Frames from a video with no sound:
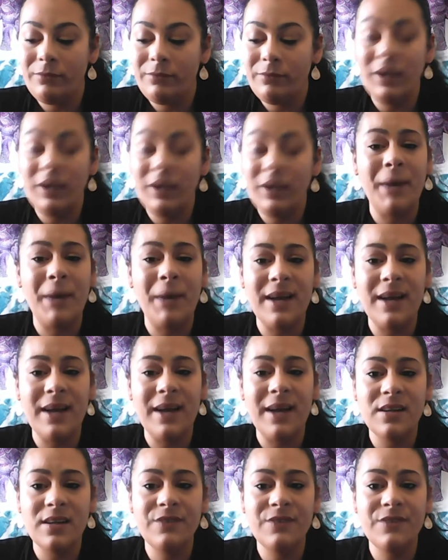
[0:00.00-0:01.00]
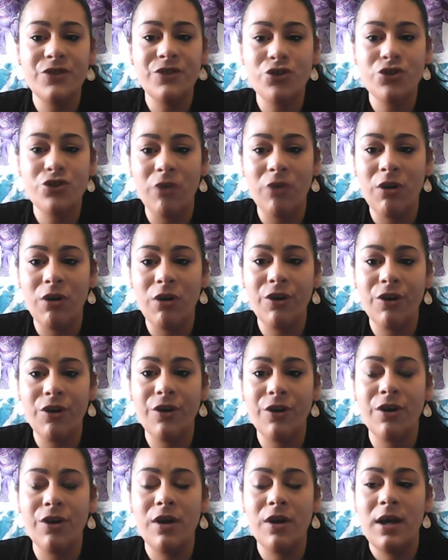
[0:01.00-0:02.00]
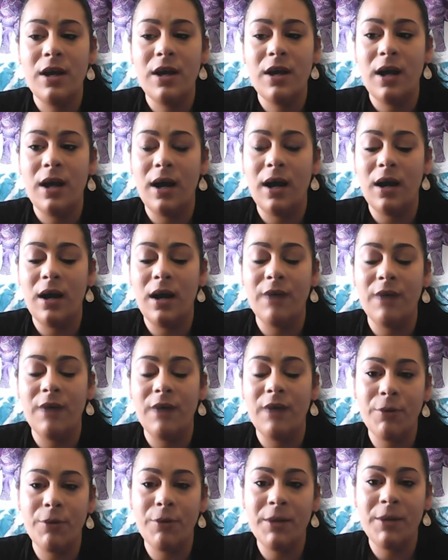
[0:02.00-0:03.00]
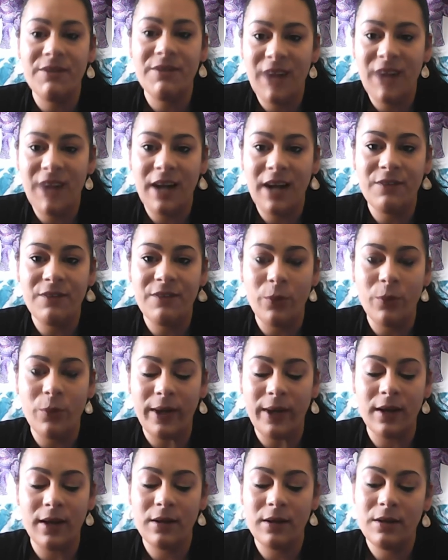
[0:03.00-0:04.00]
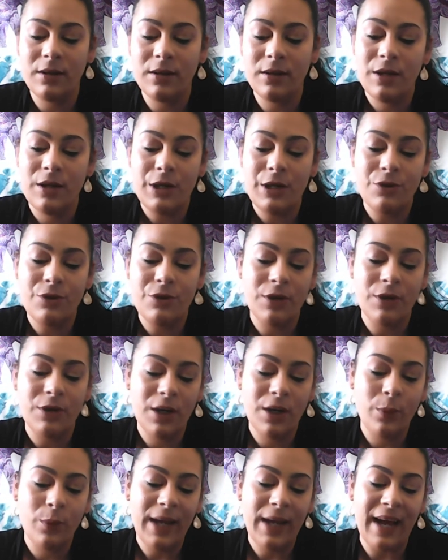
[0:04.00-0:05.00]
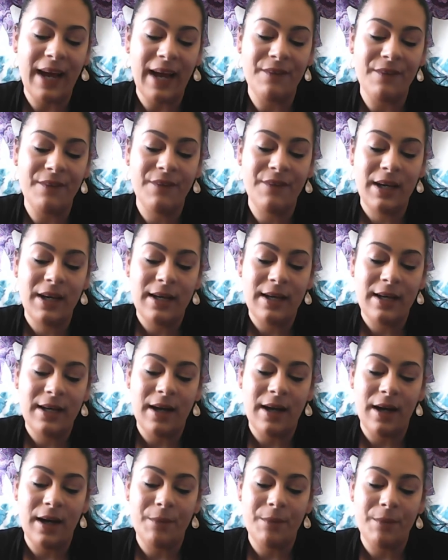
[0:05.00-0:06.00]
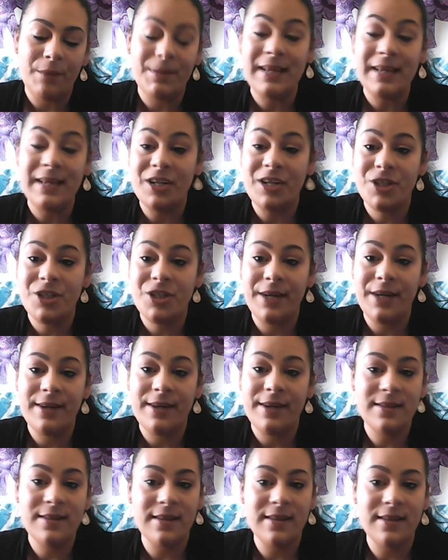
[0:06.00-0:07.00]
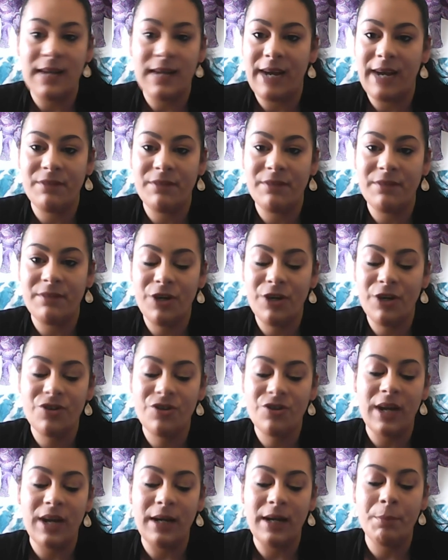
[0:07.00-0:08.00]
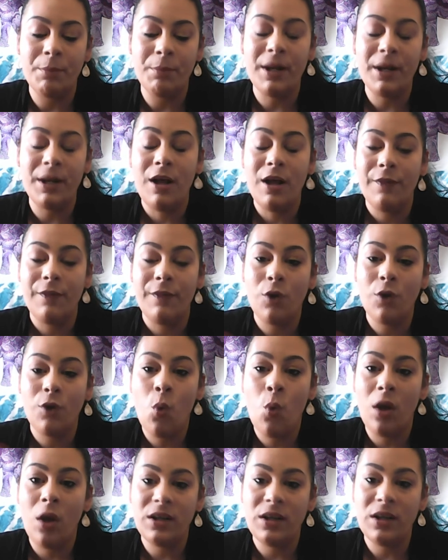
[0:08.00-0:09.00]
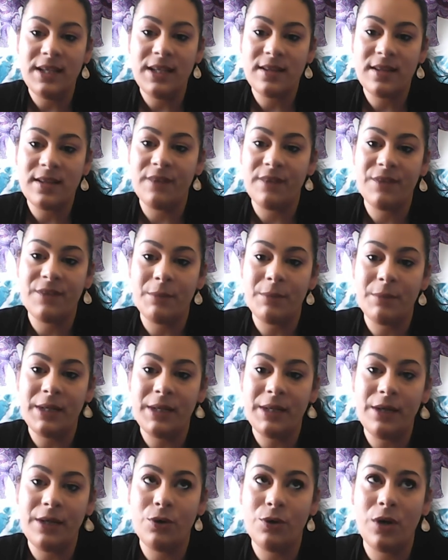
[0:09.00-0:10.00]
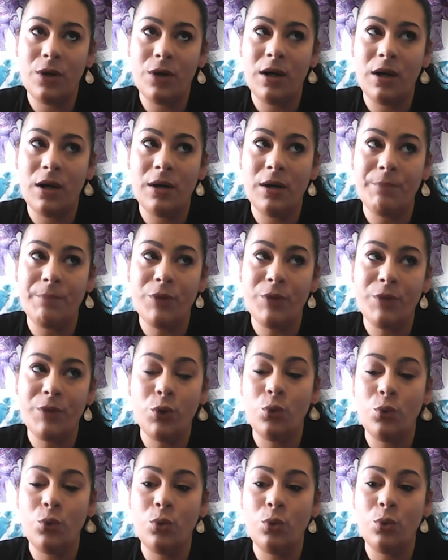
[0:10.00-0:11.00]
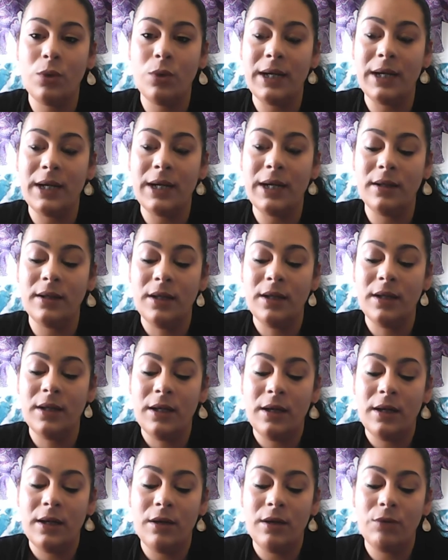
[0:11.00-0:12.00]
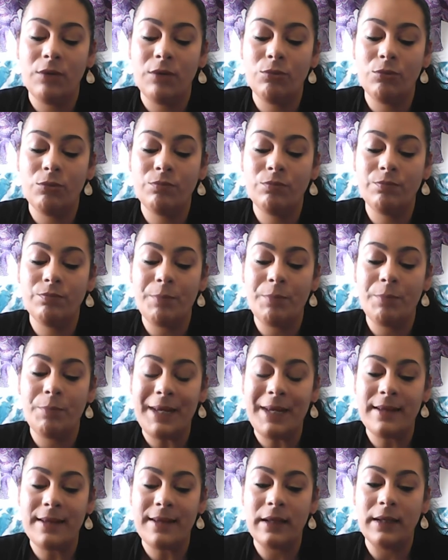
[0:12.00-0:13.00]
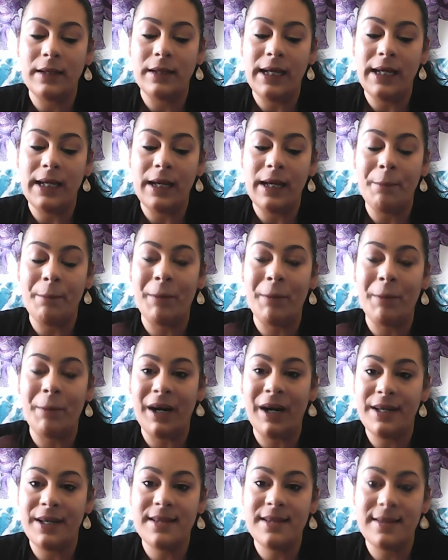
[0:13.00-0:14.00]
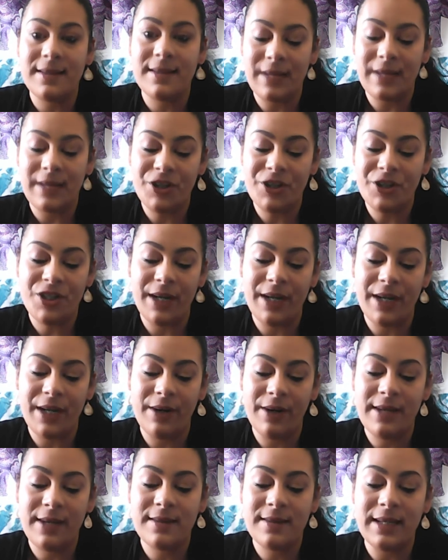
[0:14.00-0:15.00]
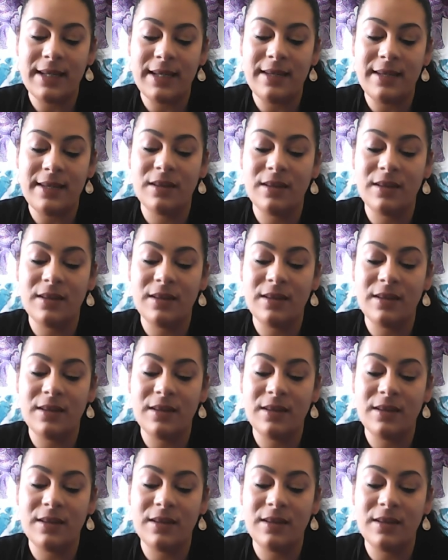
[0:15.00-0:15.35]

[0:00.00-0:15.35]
positive, stronger, affirmative kind of a week? So here we have Sagittarius doesn't have to be your sign, but the qualities of somebody who basically embodies a Sagittarius is the